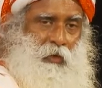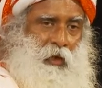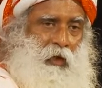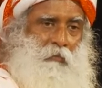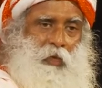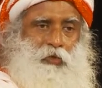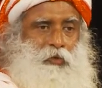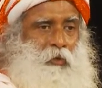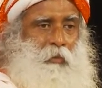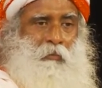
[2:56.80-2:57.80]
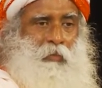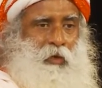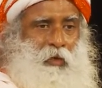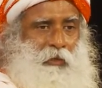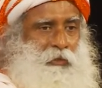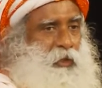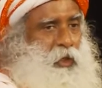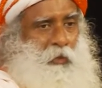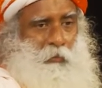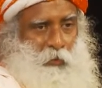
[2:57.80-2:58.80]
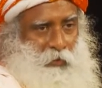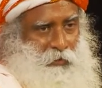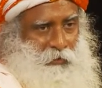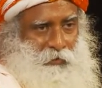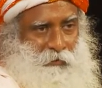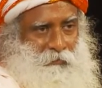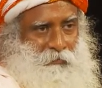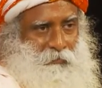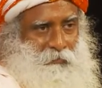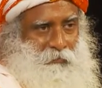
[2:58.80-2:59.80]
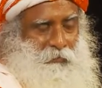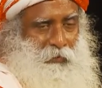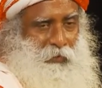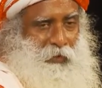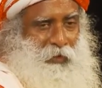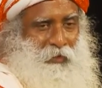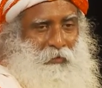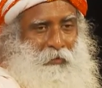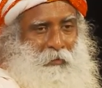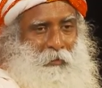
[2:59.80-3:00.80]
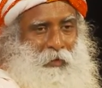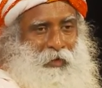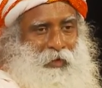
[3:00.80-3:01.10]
How much you remember is not important. I don't remember a